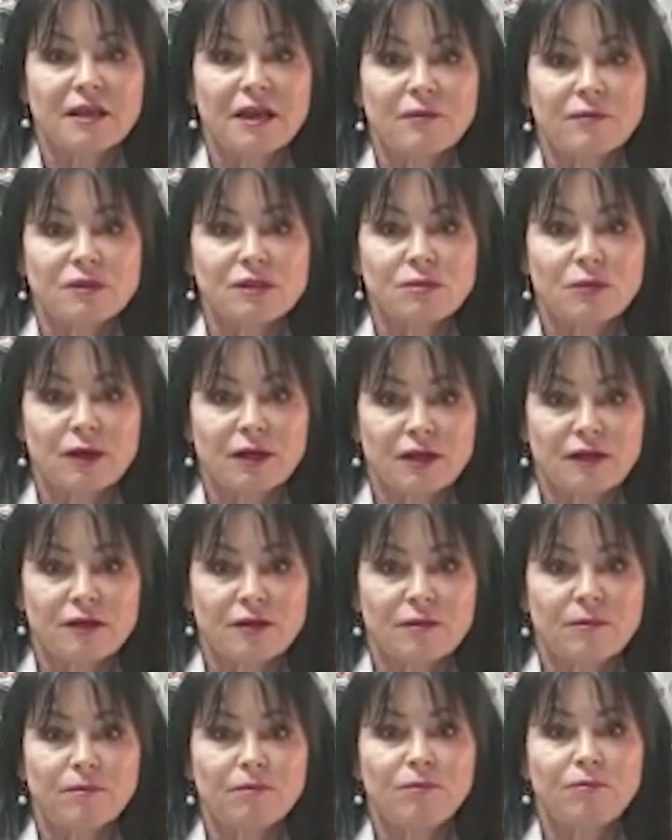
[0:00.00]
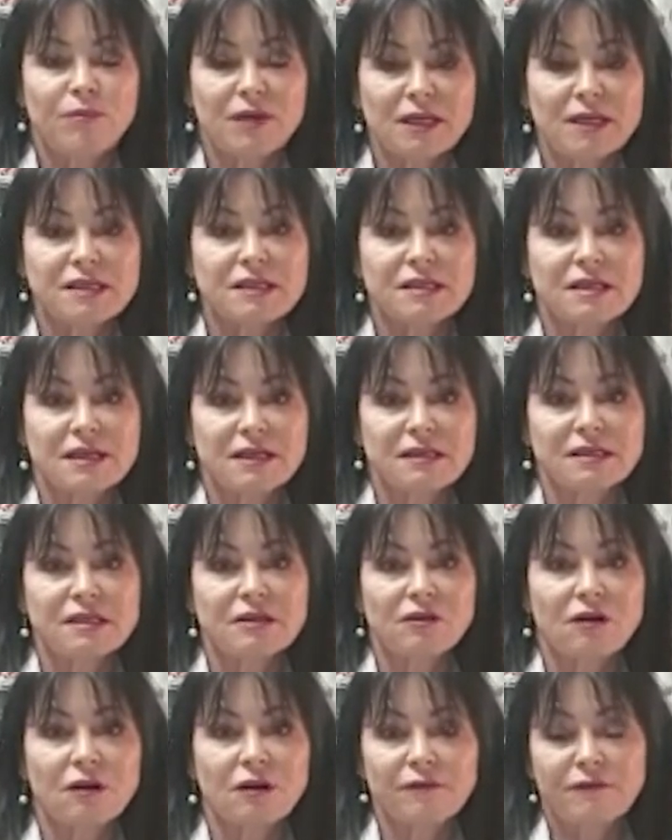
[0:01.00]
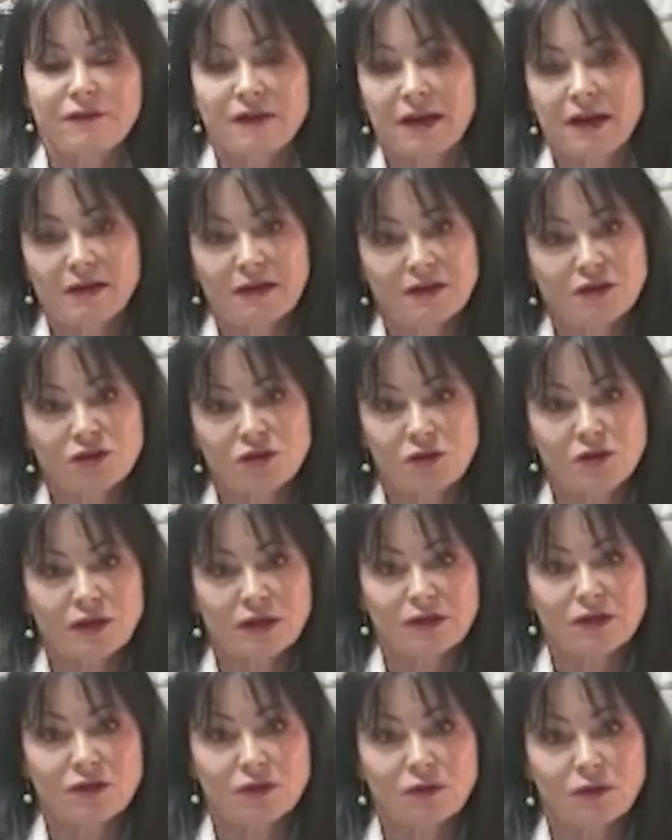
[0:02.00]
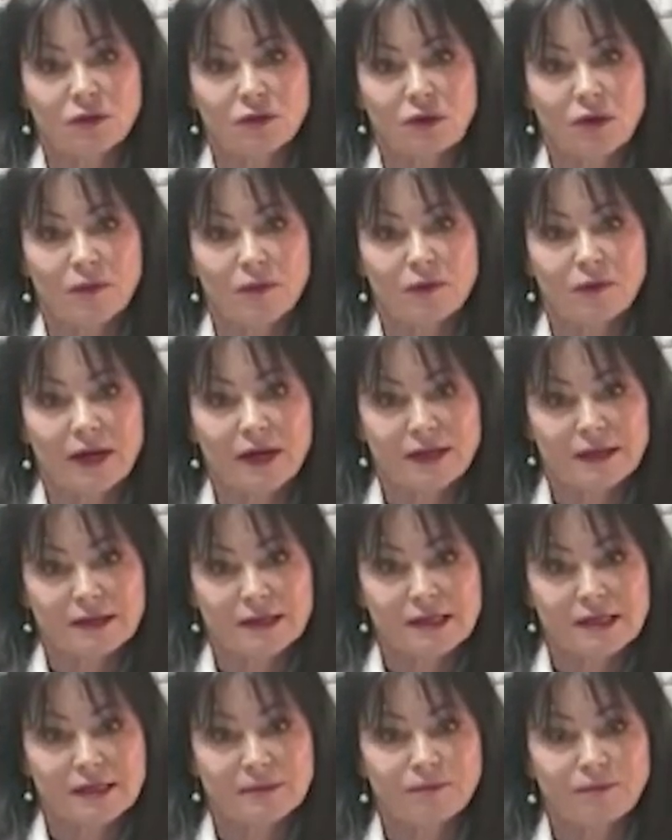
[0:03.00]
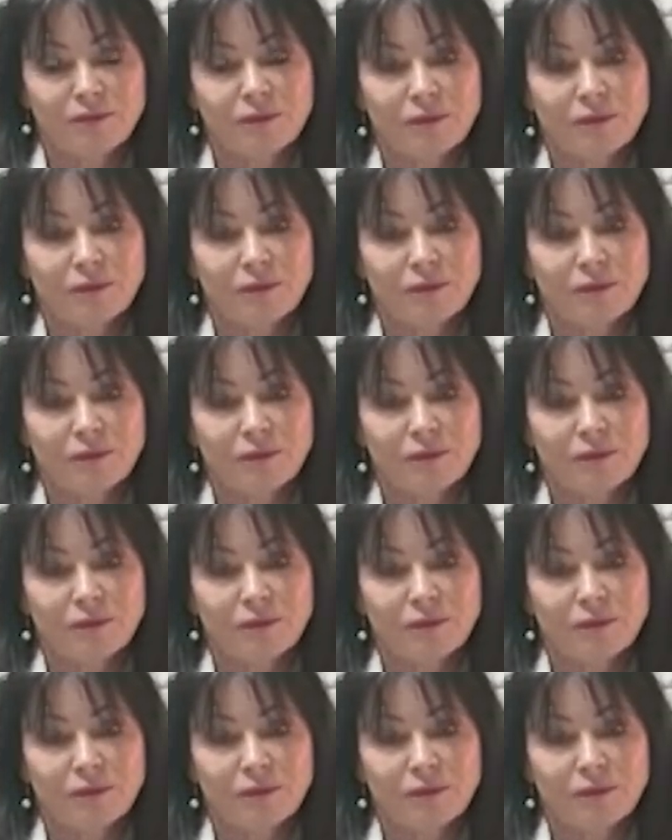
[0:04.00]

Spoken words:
that was one of the biggest things that I found in talking to all operators.